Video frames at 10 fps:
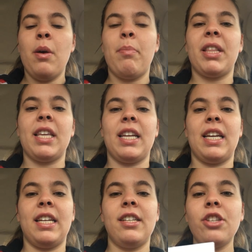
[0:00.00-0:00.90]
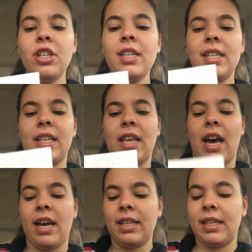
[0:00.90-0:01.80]
But then in addition to
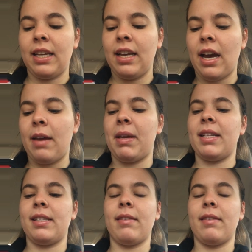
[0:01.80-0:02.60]
that, I made